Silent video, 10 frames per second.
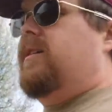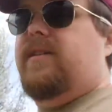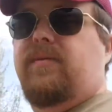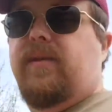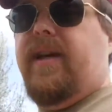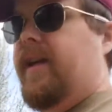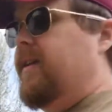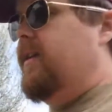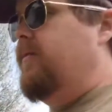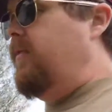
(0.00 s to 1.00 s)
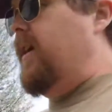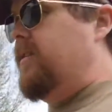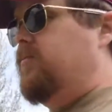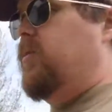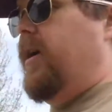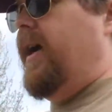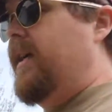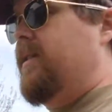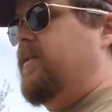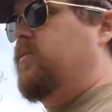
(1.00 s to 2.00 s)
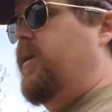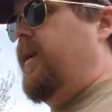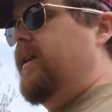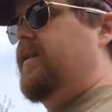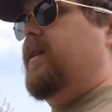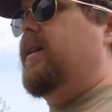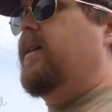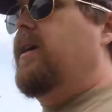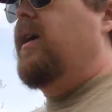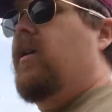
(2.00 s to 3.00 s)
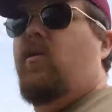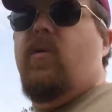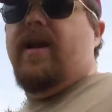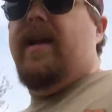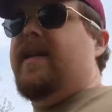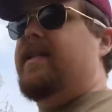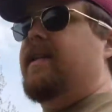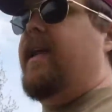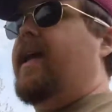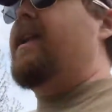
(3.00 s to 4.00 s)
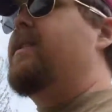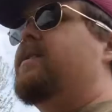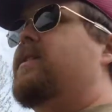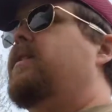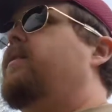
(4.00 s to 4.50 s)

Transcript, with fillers: See if we can't fly some more kites because it's windy as windy as the dickens.